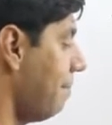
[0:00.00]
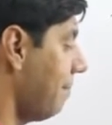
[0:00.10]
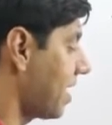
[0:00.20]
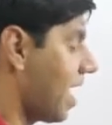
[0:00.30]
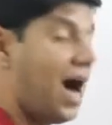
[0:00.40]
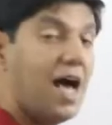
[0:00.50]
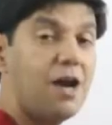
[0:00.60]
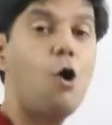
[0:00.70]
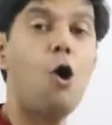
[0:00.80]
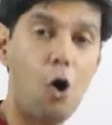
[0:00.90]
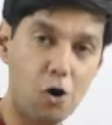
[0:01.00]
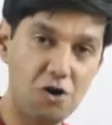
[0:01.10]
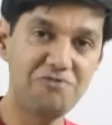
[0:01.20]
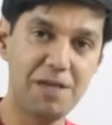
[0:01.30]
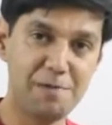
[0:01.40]
But are all
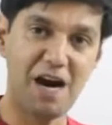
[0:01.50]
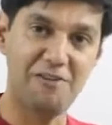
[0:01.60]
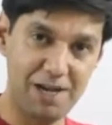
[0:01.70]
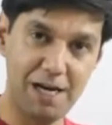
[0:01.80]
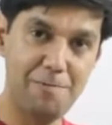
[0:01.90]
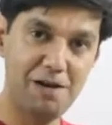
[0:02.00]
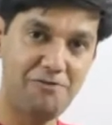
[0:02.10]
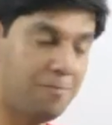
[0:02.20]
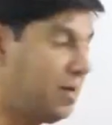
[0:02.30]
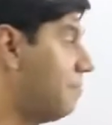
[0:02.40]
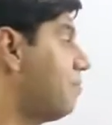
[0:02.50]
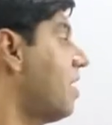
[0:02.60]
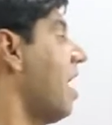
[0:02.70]
of them available for me?